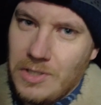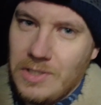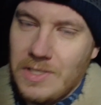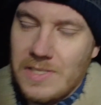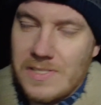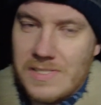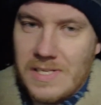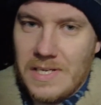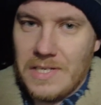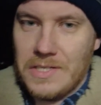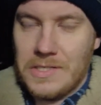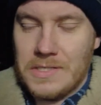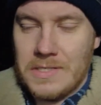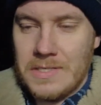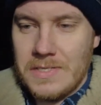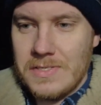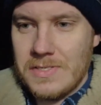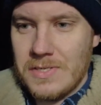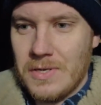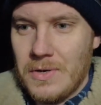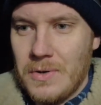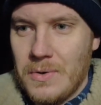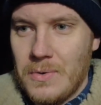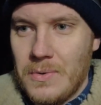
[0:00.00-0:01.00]
colour session.
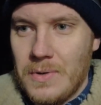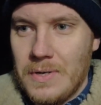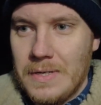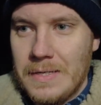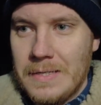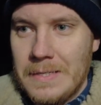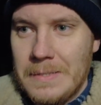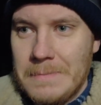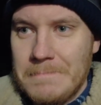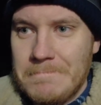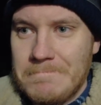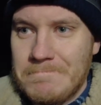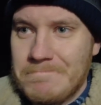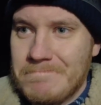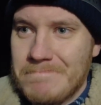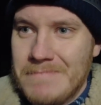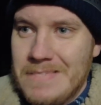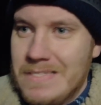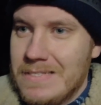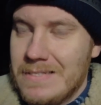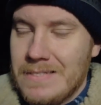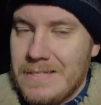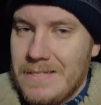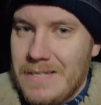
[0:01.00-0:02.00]
So um,
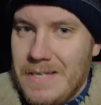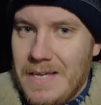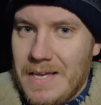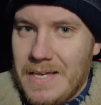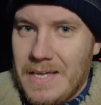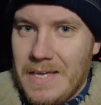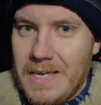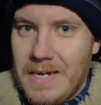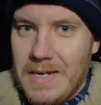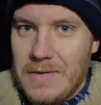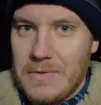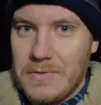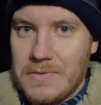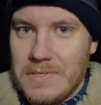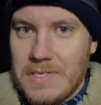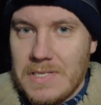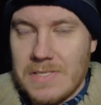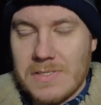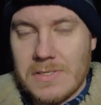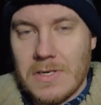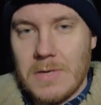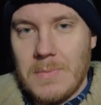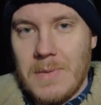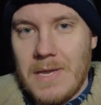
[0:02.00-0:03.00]
again, I don't think
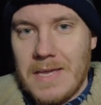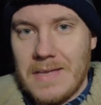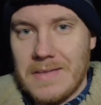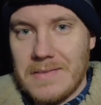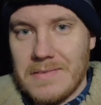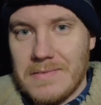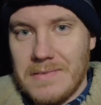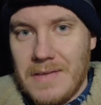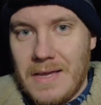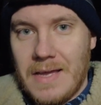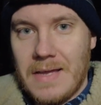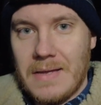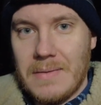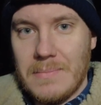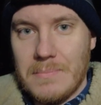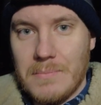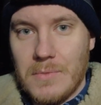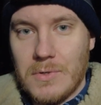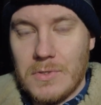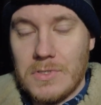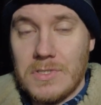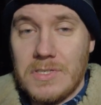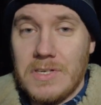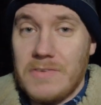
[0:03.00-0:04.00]
it's going to make that
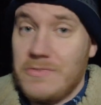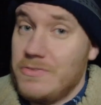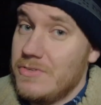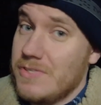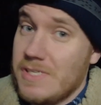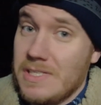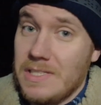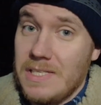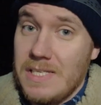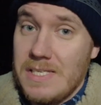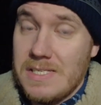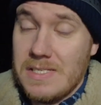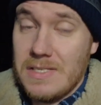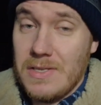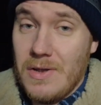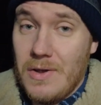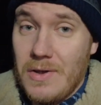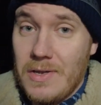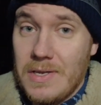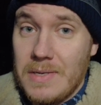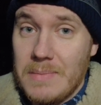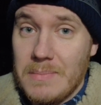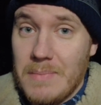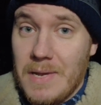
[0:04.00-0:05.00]
much difference, at least
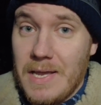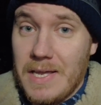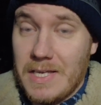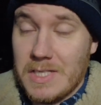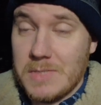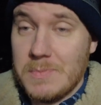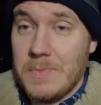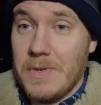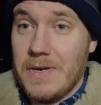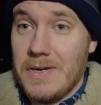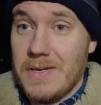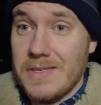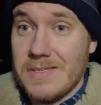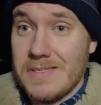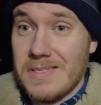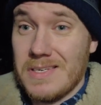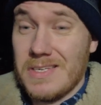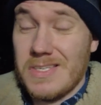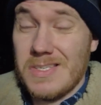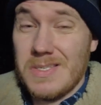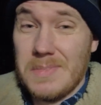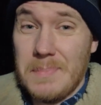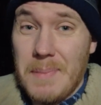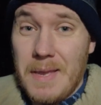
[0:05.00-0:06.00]
not in my experience, and
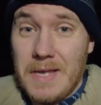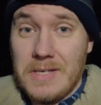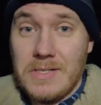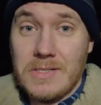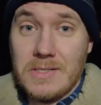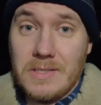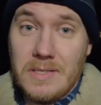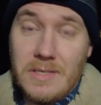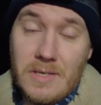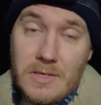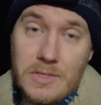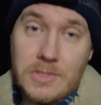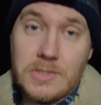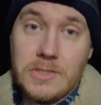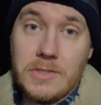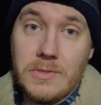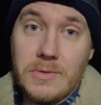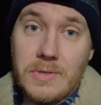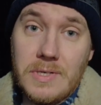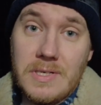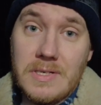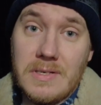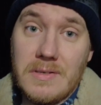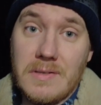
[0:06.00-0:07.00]
especially not
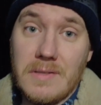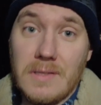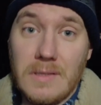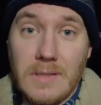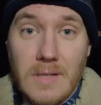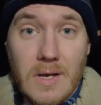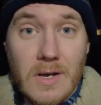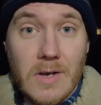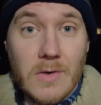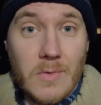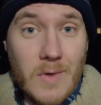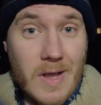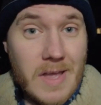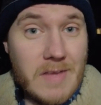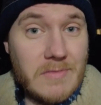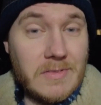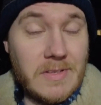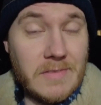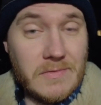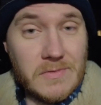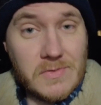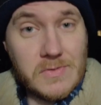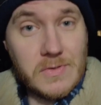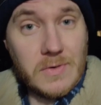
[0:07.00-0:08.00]
shooting long
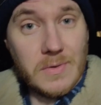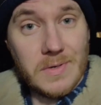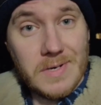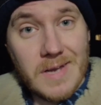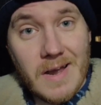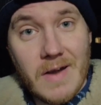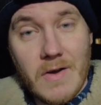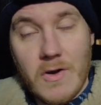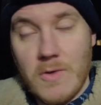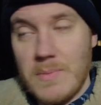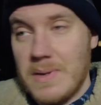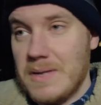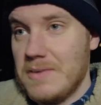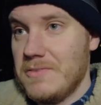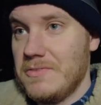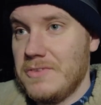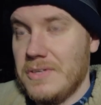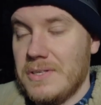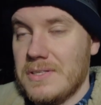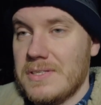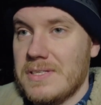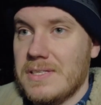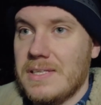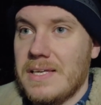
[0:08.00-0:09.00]
wavelengths through a narrowband
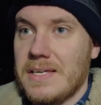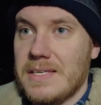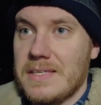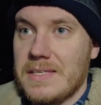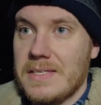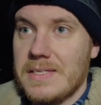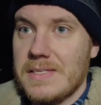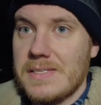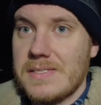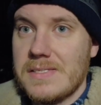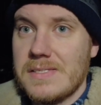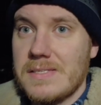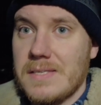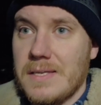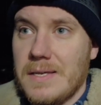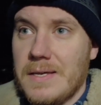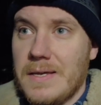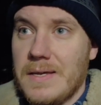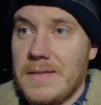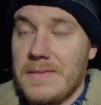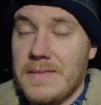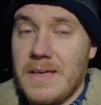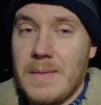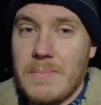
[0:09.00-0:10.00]
filter like this.
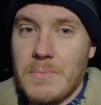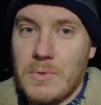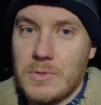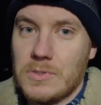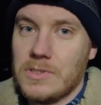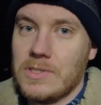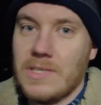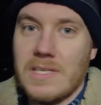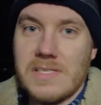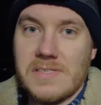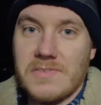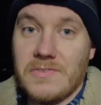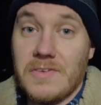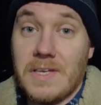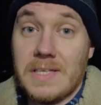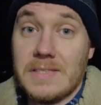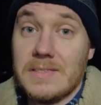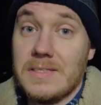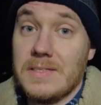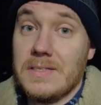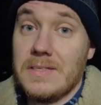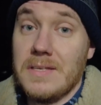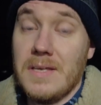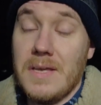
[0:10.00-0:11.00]
Uh, they're much less
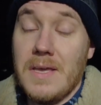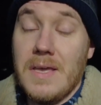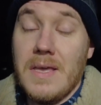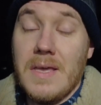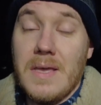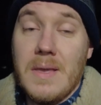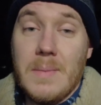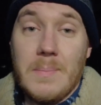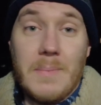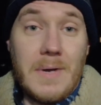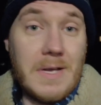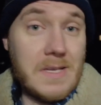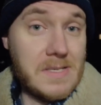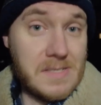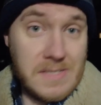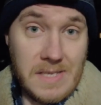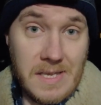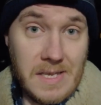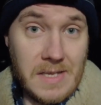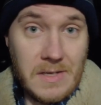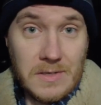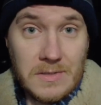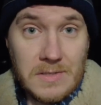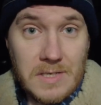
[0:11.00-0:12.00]
affected by
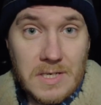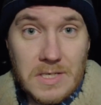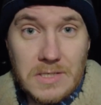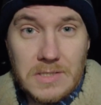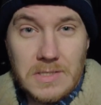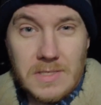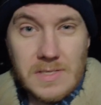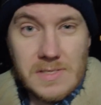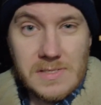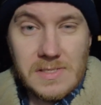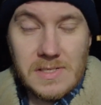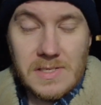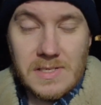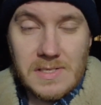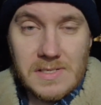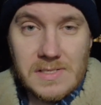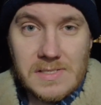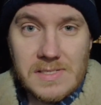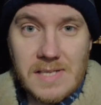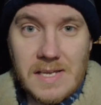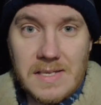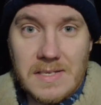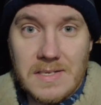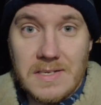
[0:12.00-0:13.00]
seeing conditions than
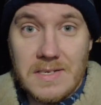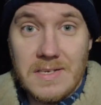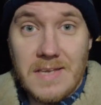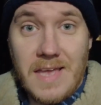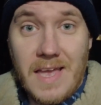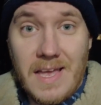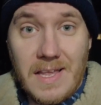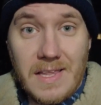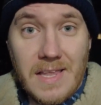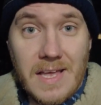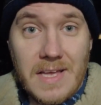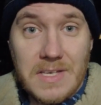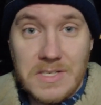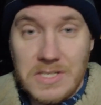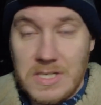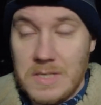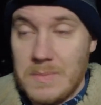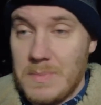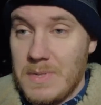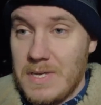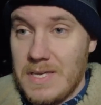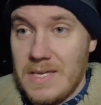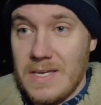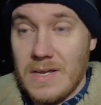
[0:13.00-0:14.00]
standard L R G
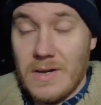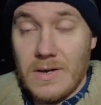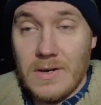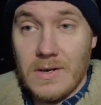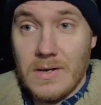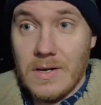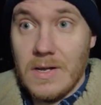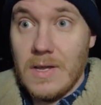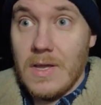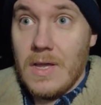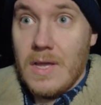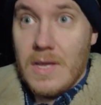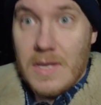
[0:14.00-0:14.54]
B or